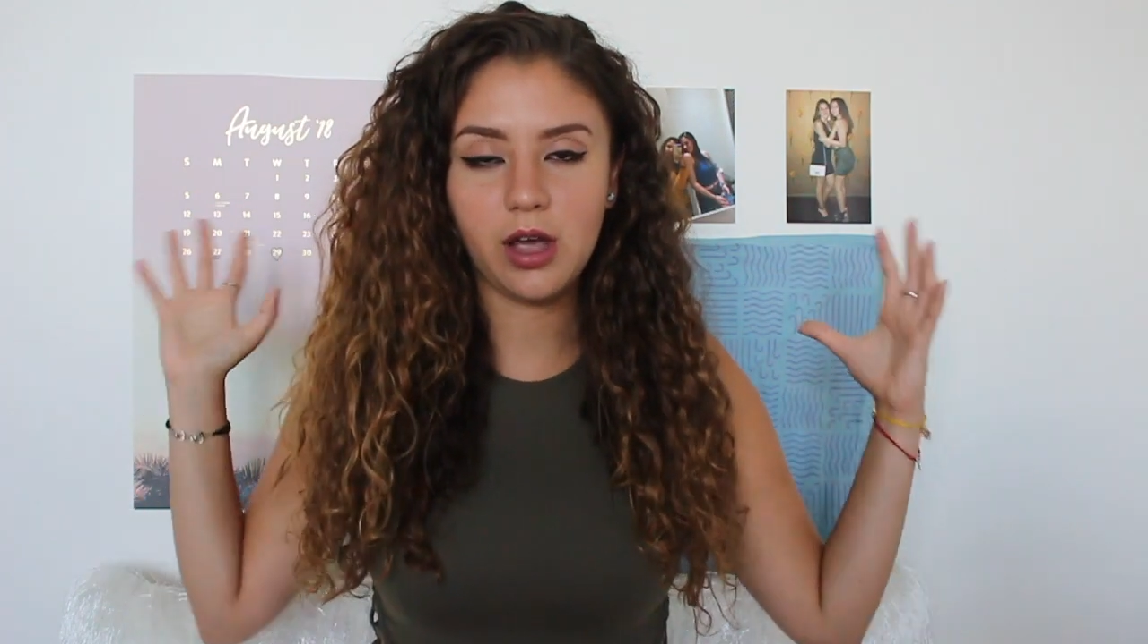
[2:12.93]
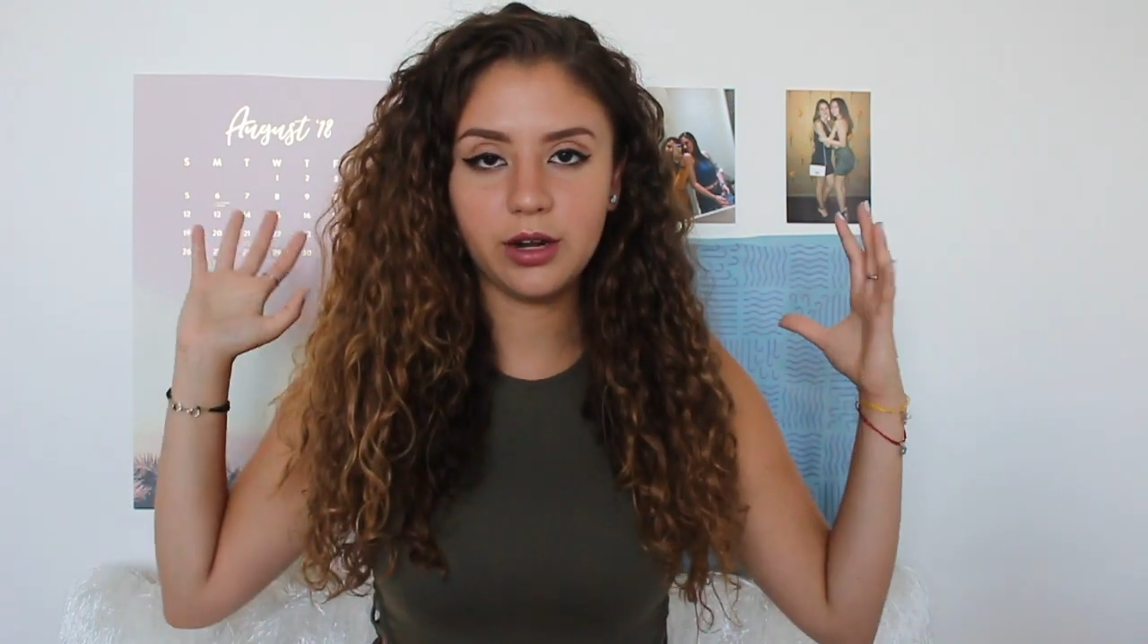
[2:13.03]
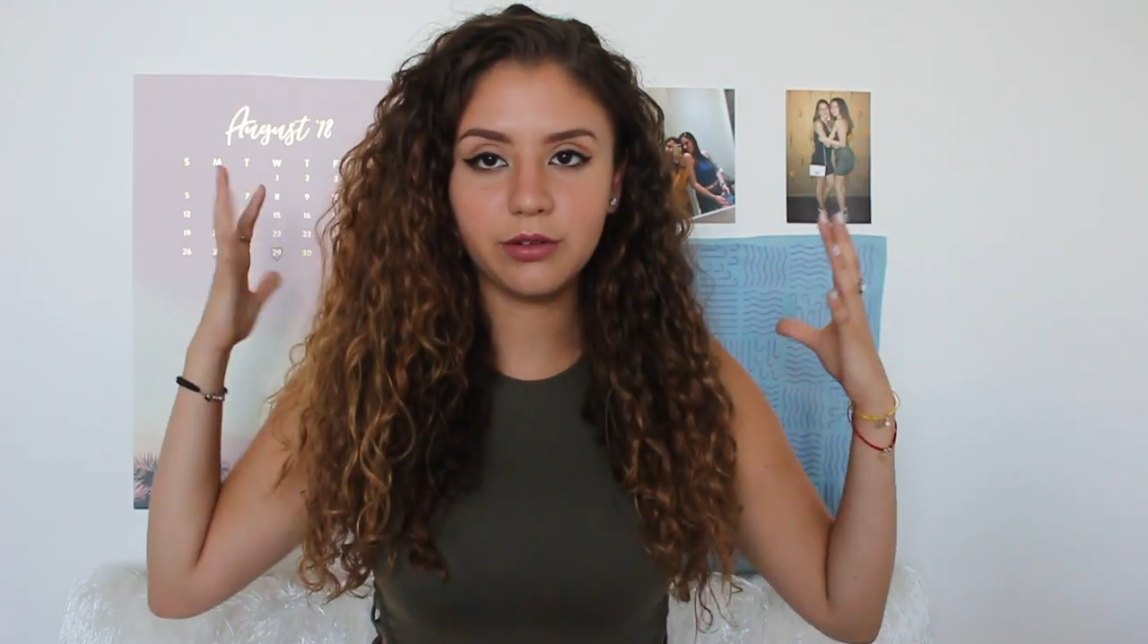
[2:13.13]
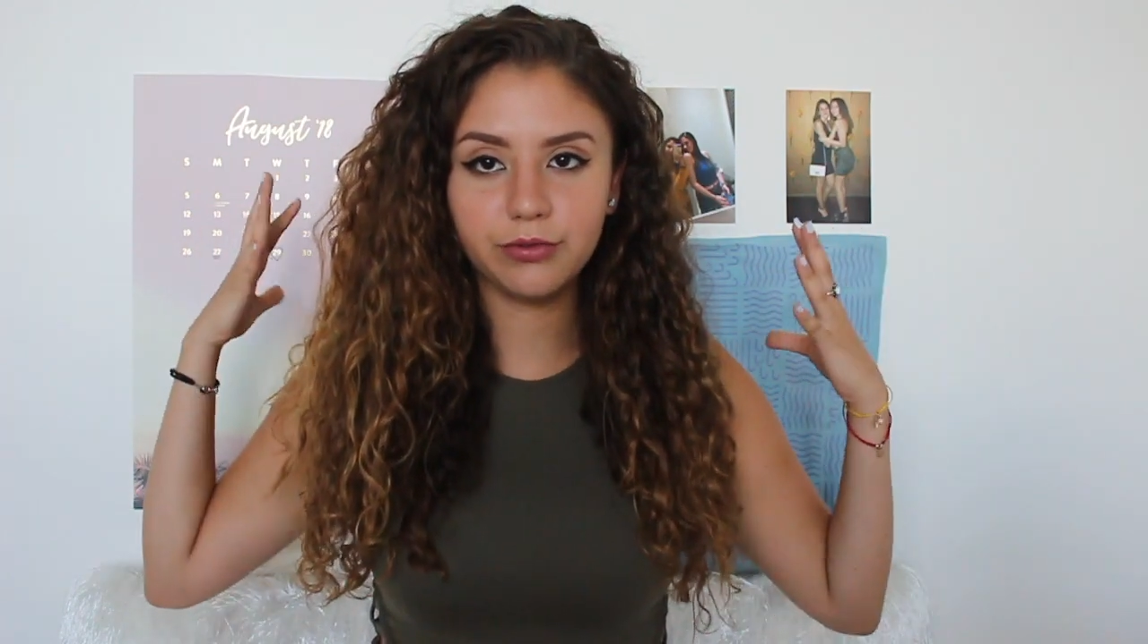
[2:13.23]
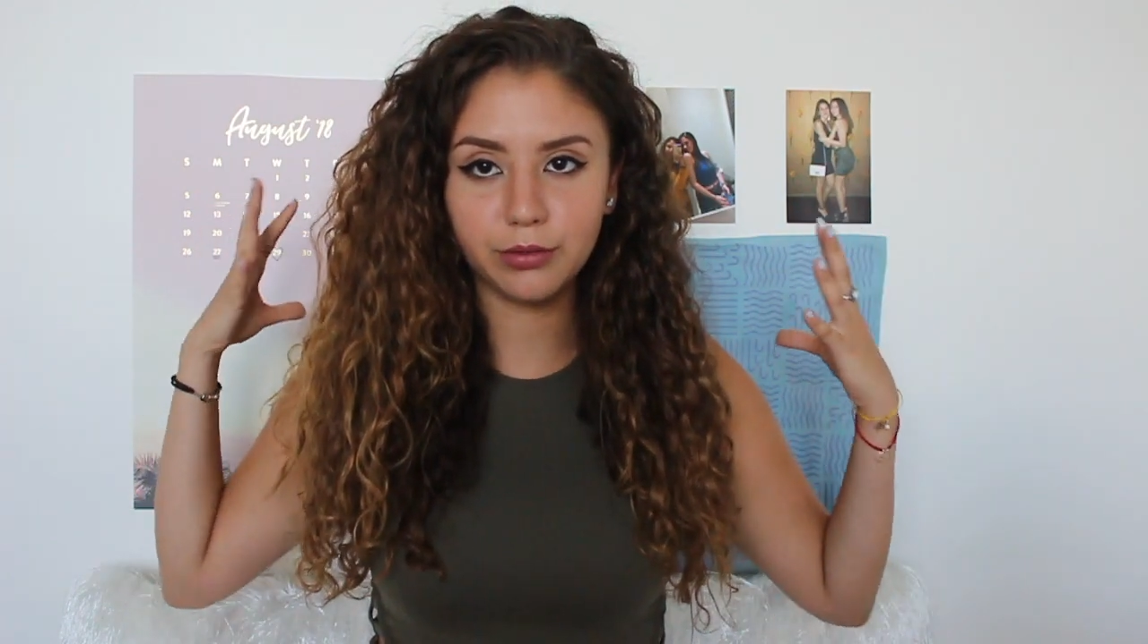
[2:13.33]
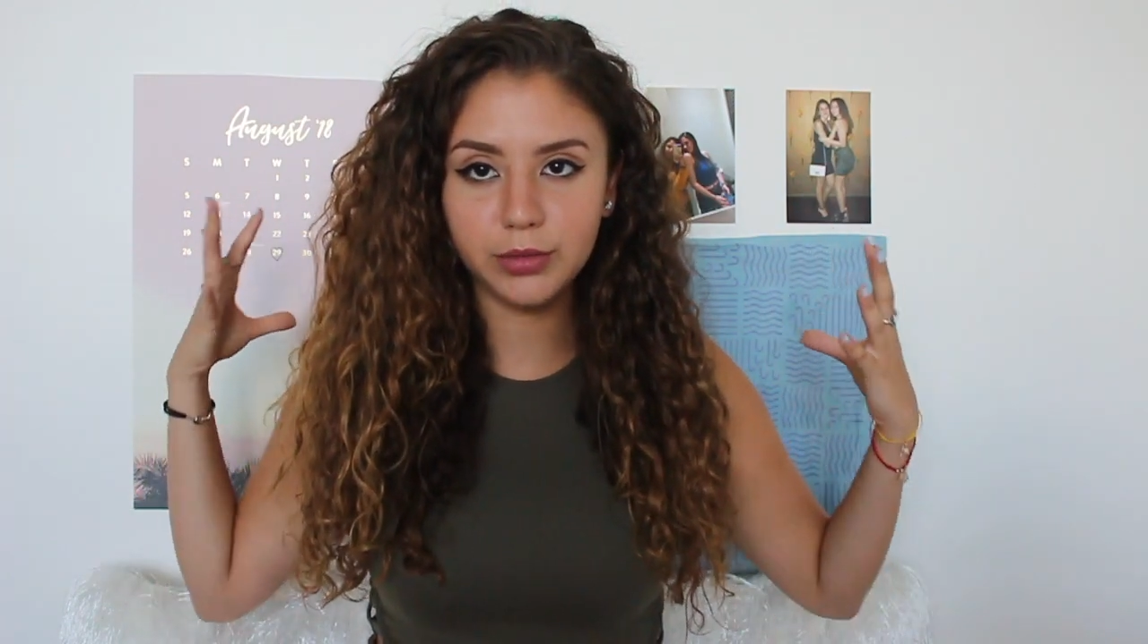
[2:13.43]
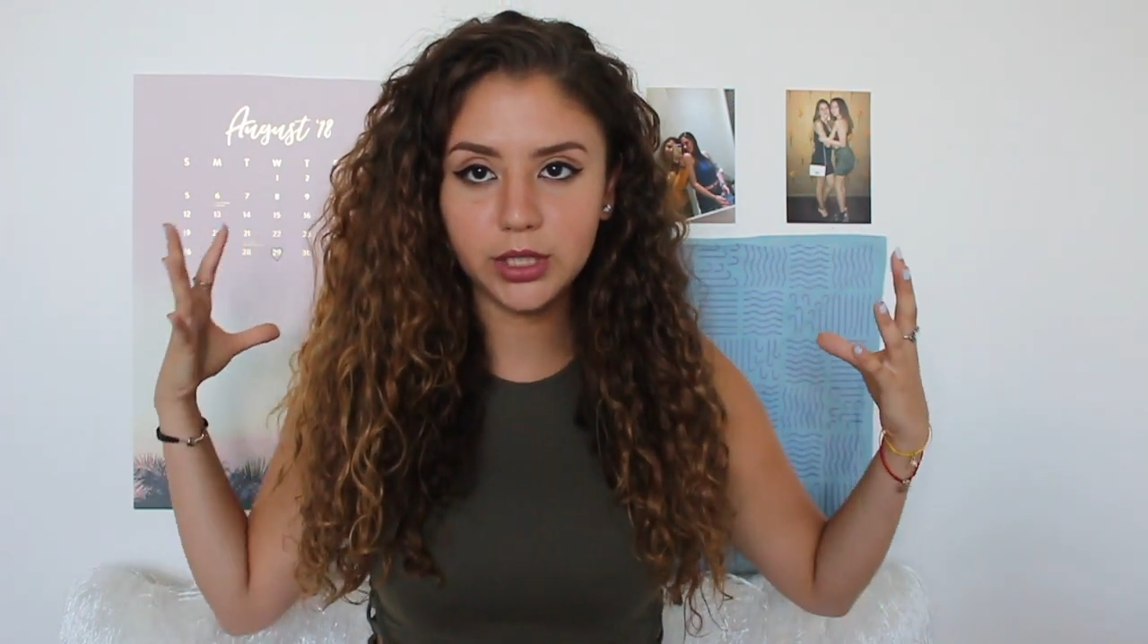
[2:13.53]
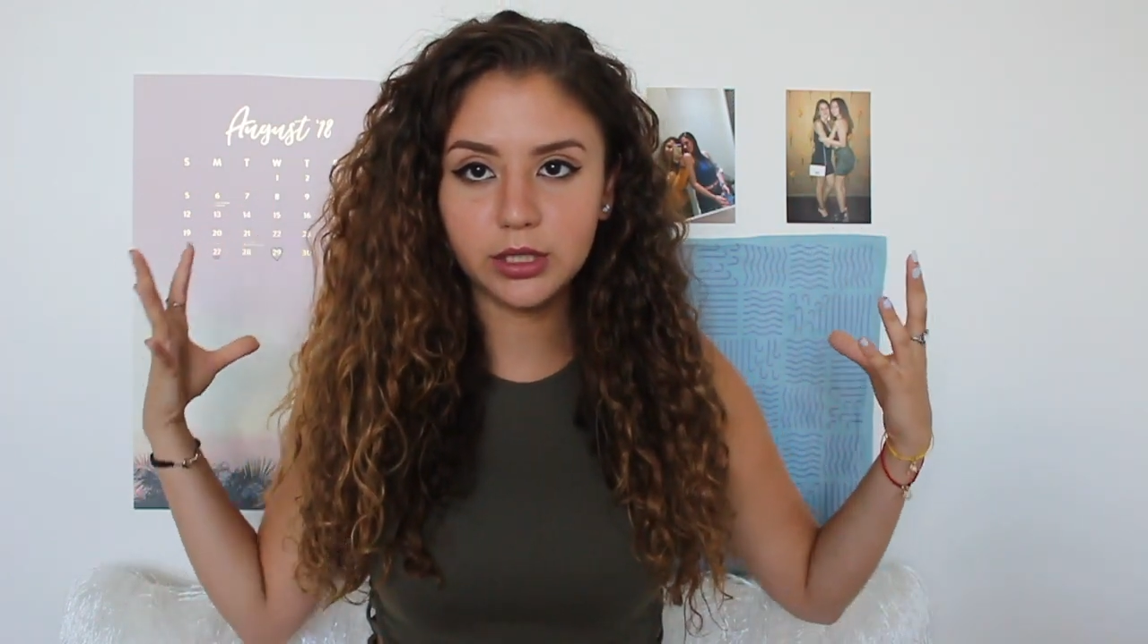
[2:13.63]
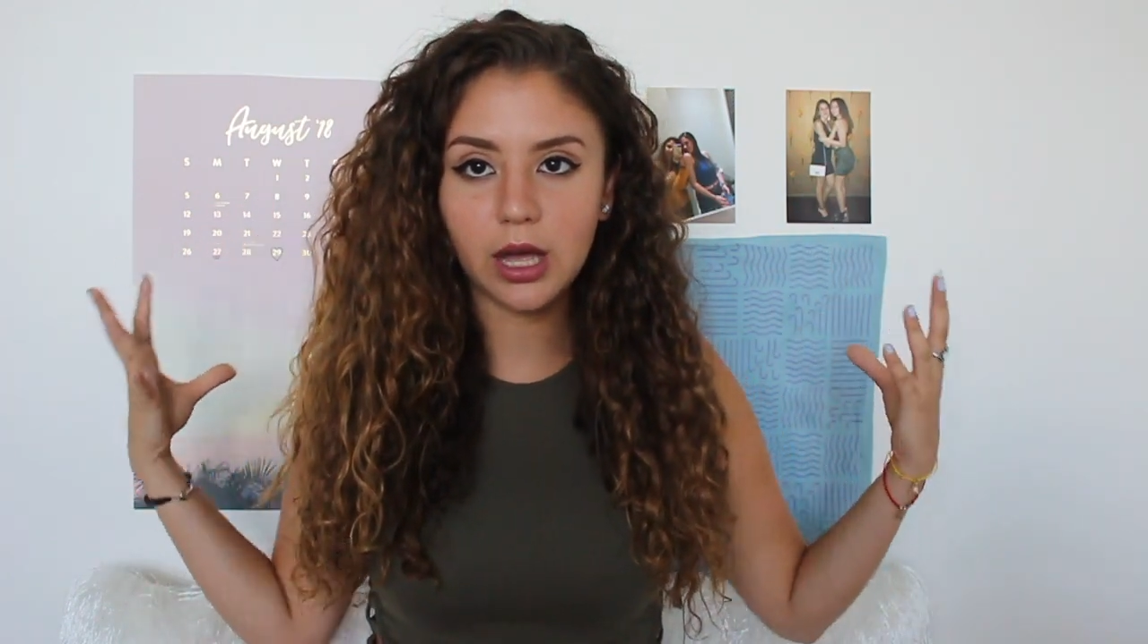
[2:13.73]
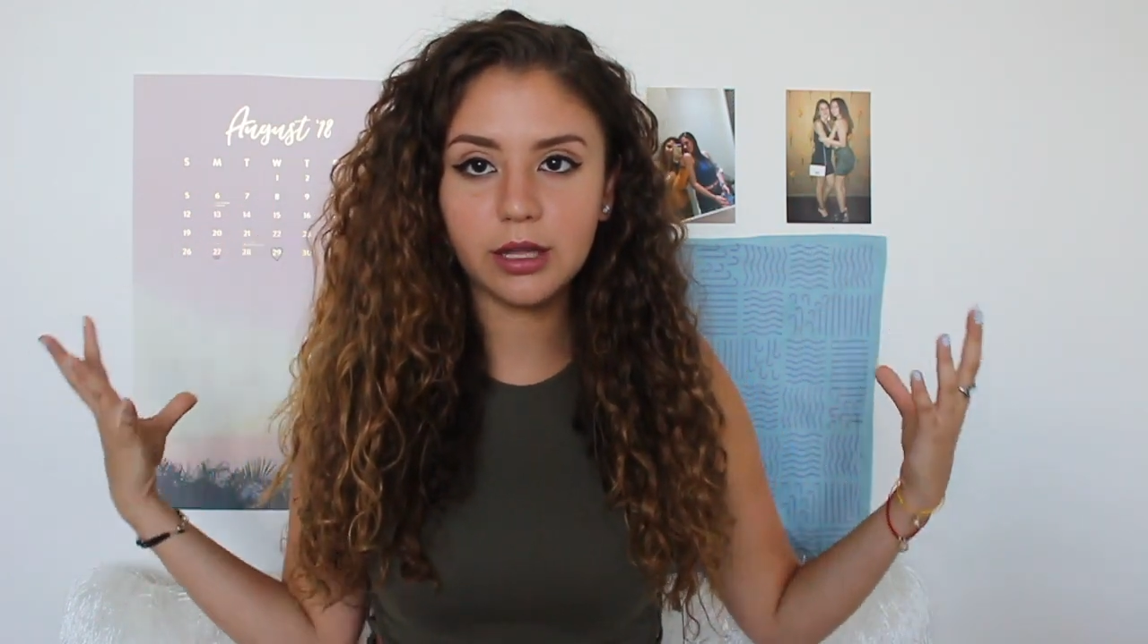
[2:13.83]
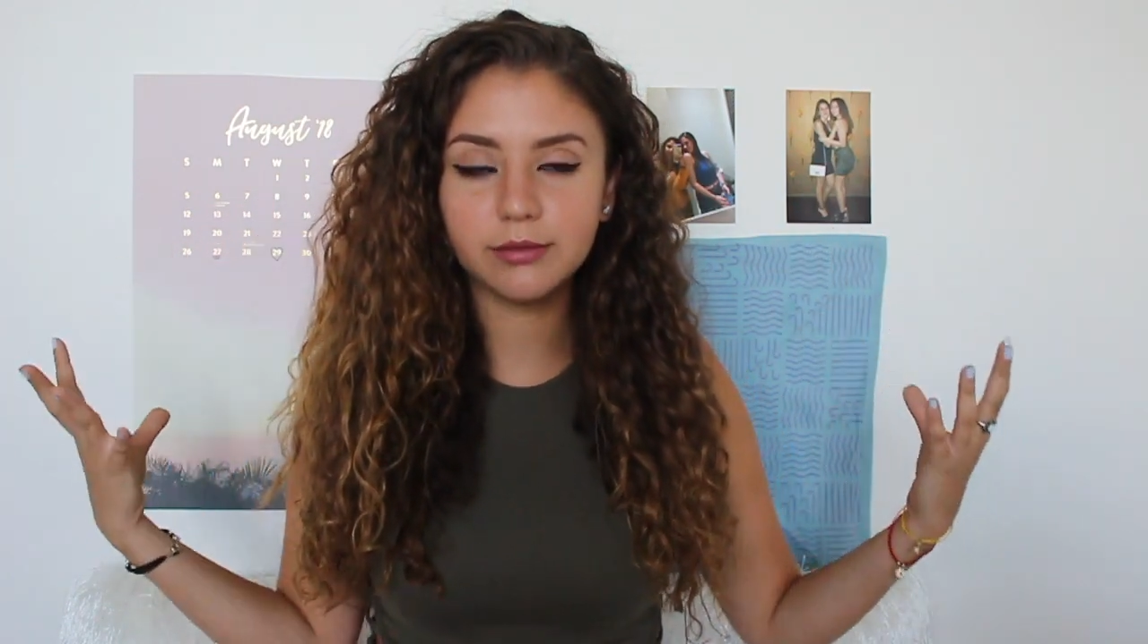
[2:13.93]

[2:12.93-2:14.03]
I know for me,